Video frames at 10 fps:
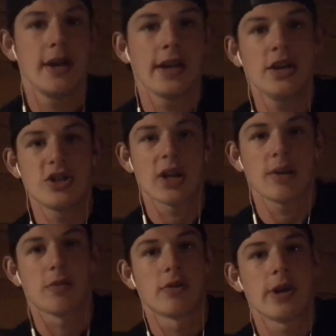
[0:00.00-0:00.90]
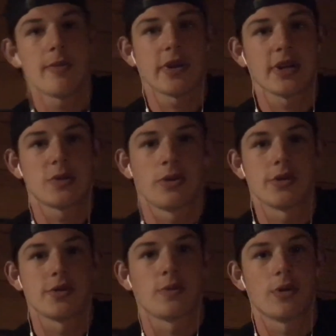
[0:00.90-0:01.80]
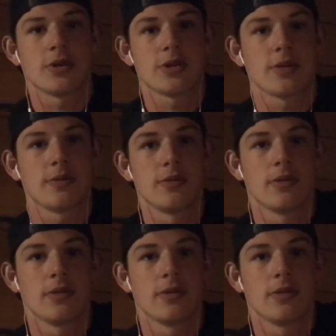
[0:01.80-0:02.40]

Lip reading: Each time the rollout bed gets worse and worse, and